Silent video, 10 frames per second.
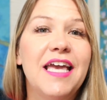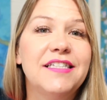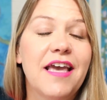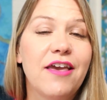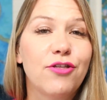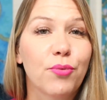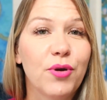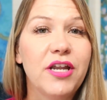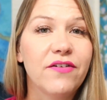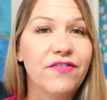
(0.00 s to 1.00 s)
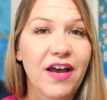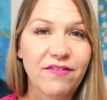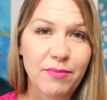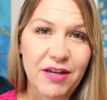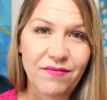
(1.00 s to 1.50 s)
it's a three to
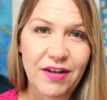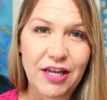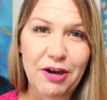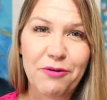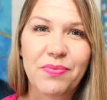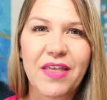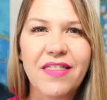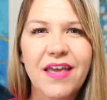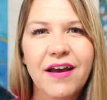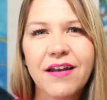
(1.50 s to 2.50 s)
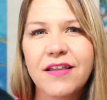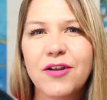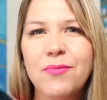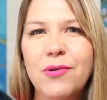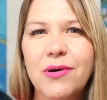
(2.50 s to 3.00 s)
five minute video. And they got a
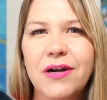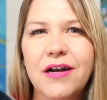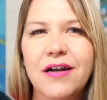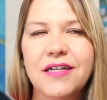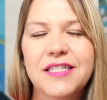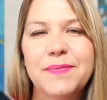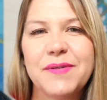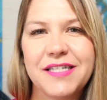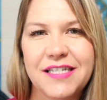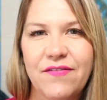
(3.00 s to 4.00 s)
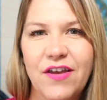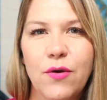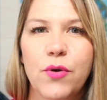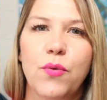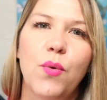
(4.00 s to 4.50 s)
little more
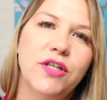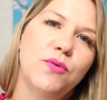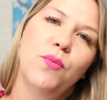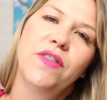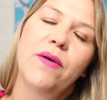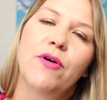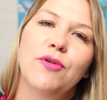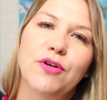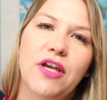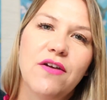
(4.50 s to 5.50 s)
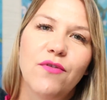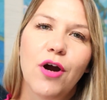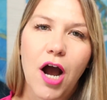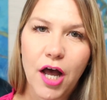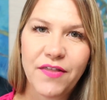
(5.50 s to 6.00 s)
specific with what, what they were looking
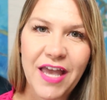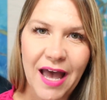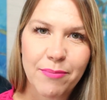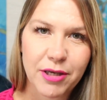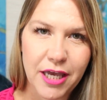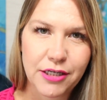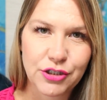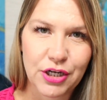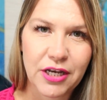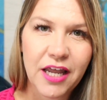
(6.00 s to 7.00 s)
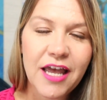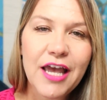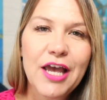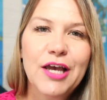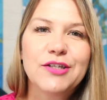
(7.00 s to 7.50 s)
for on the application.
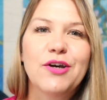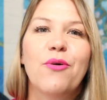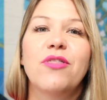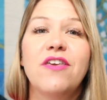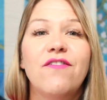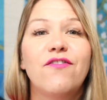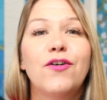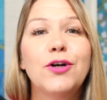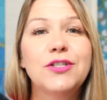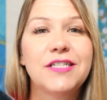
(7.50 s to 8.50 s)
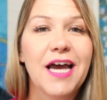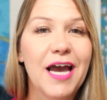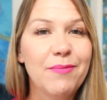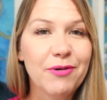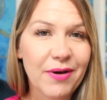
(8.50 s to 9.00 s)
So the first
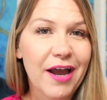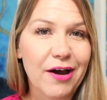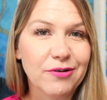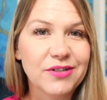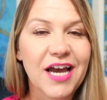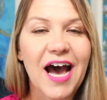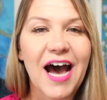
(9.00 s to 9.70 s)
time around,